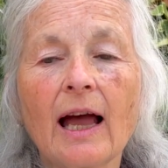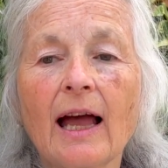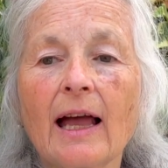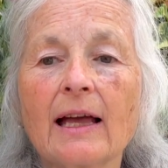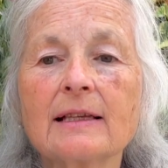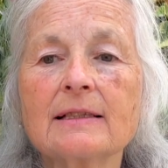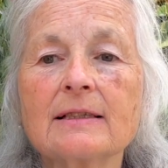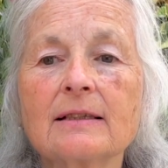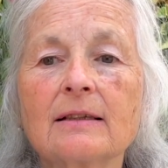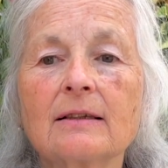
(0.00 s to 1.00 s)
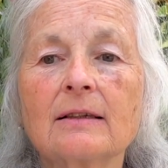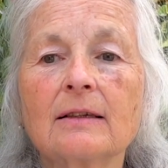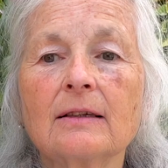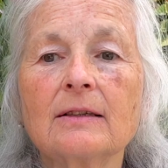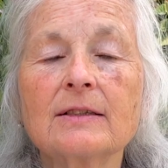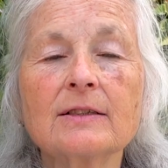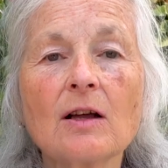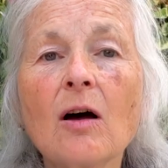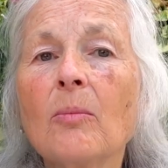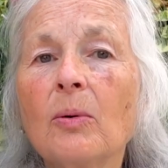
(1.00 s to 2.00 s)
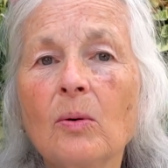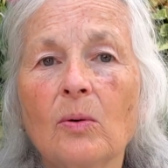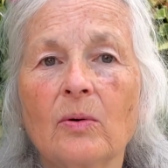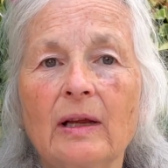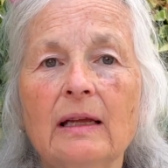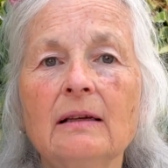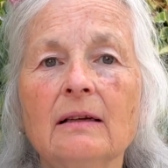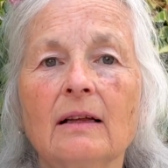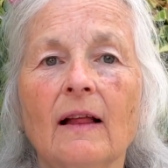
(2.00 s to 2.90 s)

and start pouring